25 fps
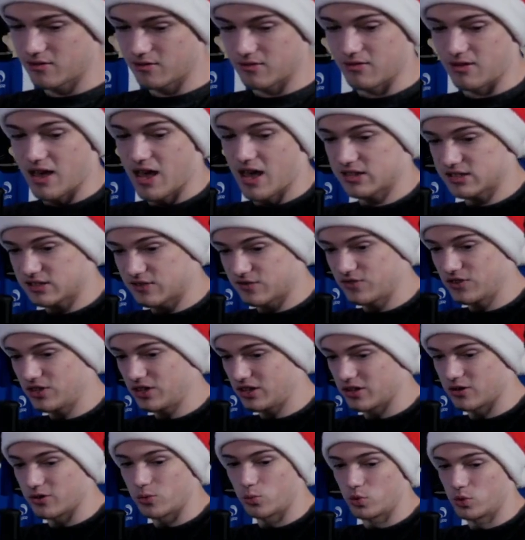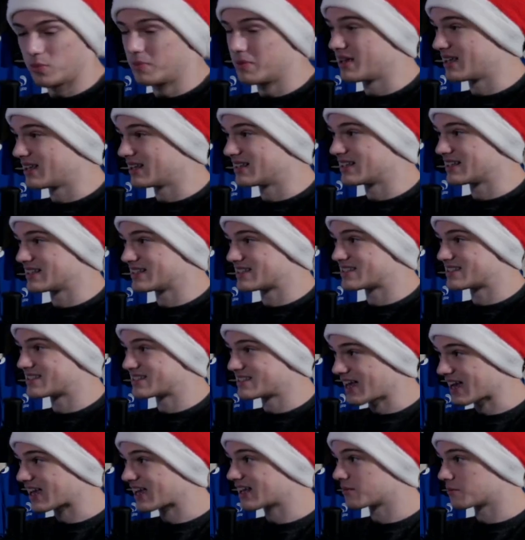Aston Villa would be in
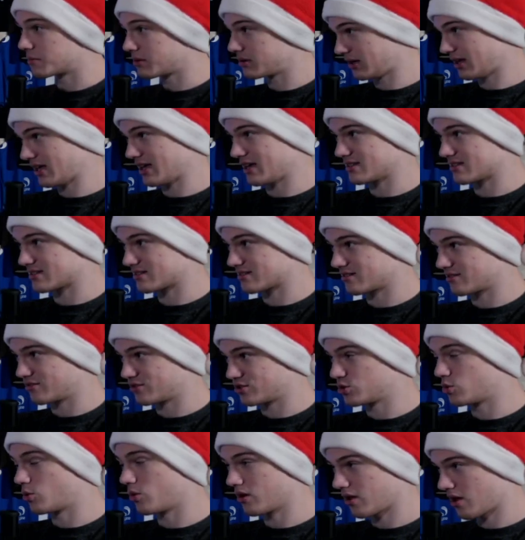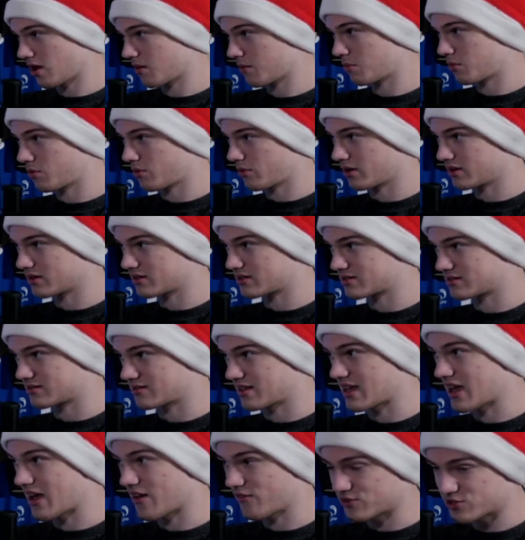second place, 28 points. They
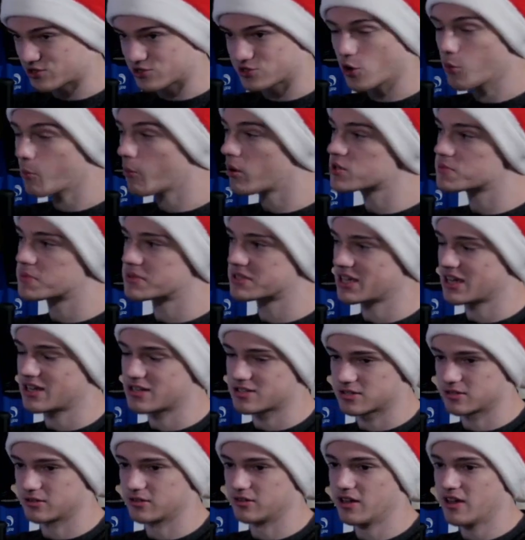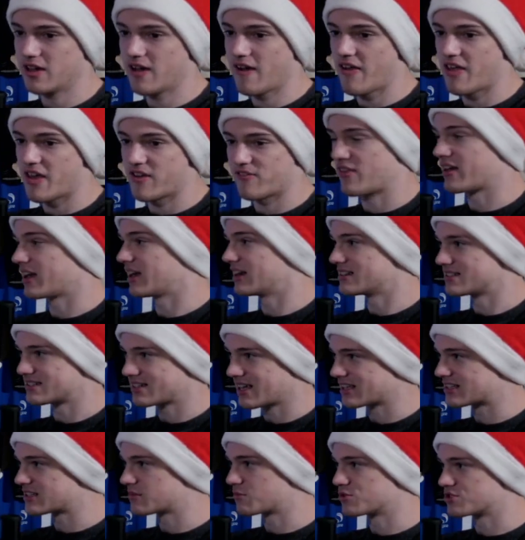have so much potential if they can just
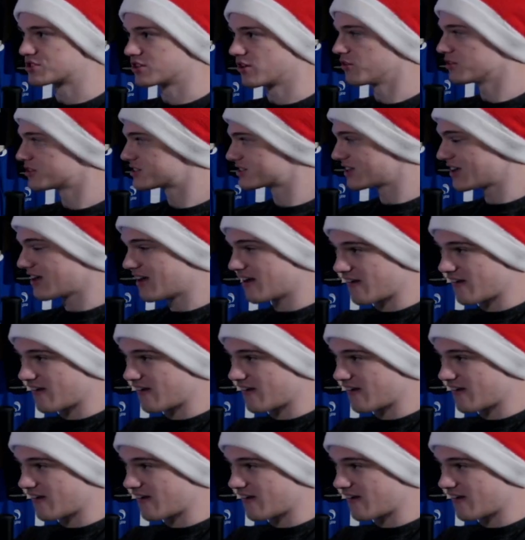get some results.